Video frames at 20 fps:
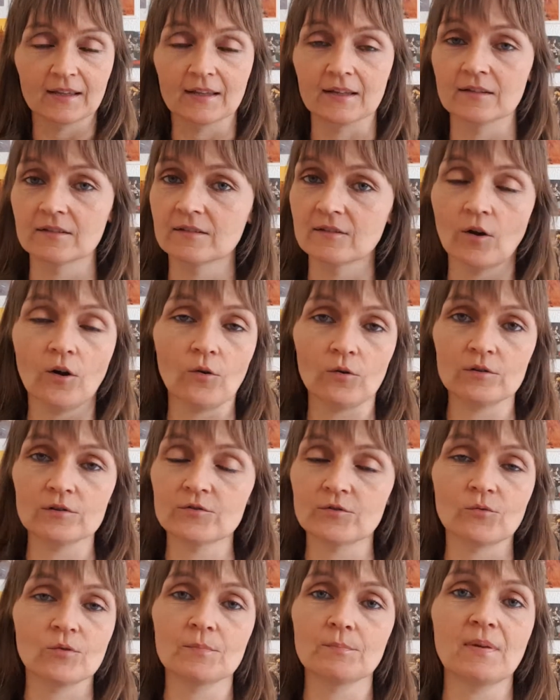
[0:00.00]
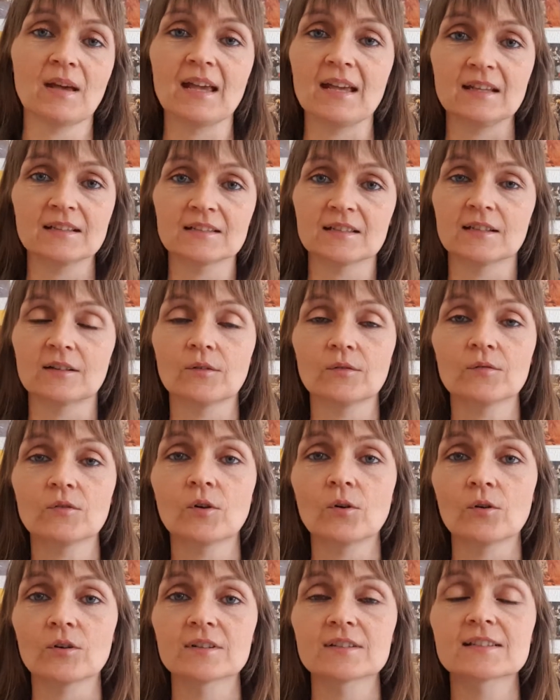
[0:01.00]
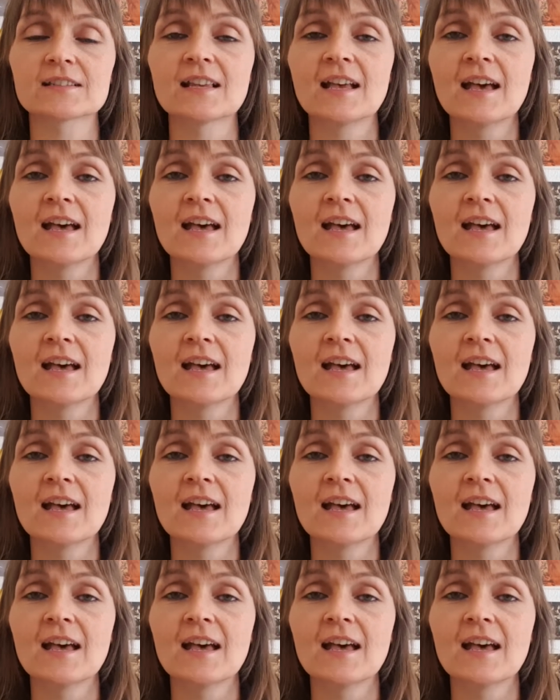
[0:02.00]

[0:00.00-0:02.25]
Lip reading: and also in painting, of course.